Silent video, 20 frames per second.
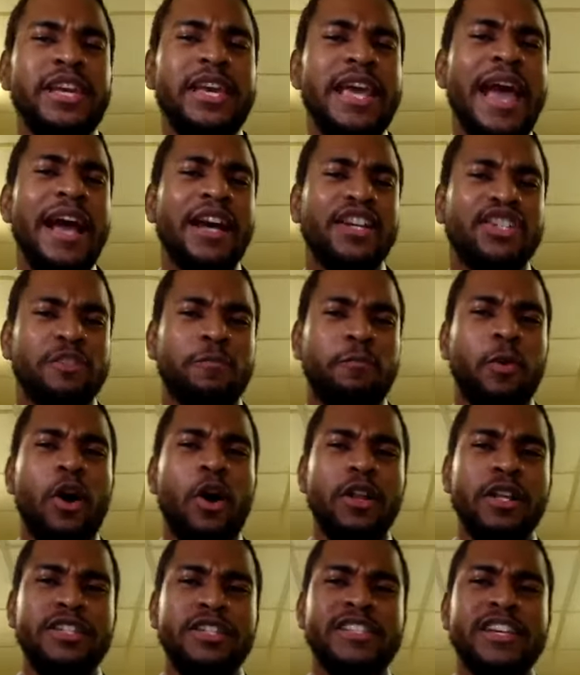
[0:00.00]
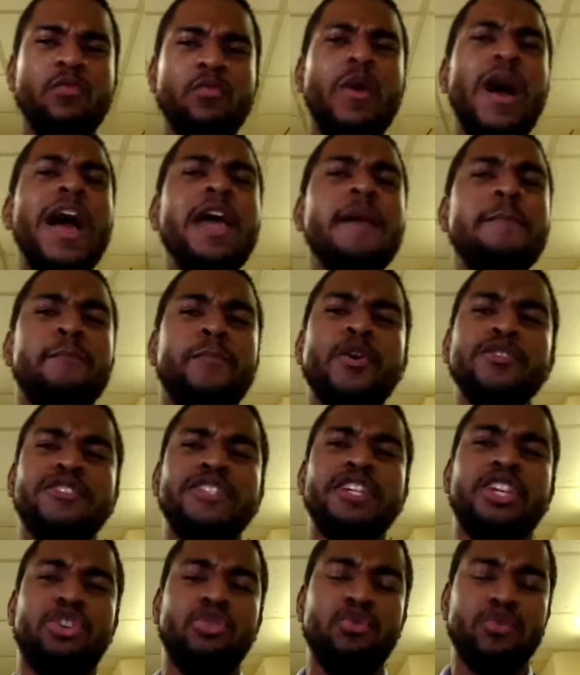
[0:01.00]
He asked Paul, He said, Why
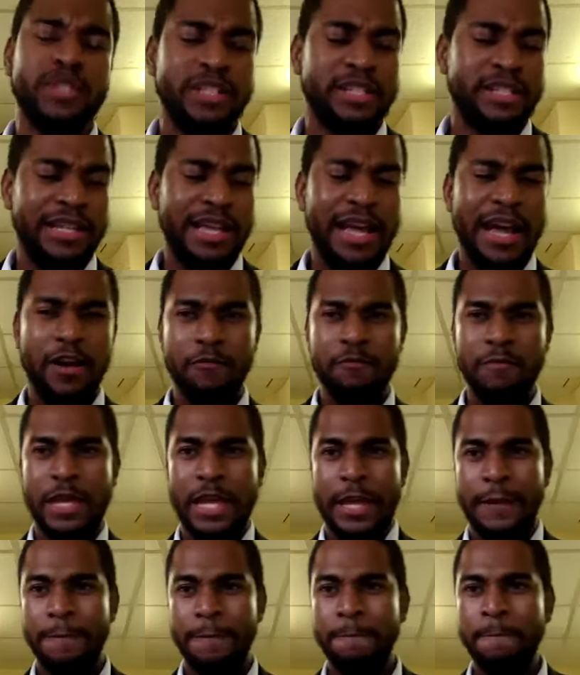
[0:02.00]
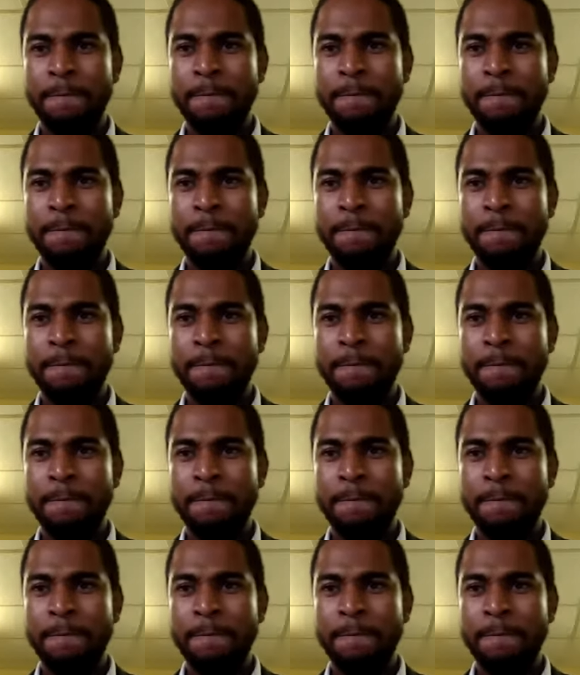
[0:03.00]
persecutest thou me?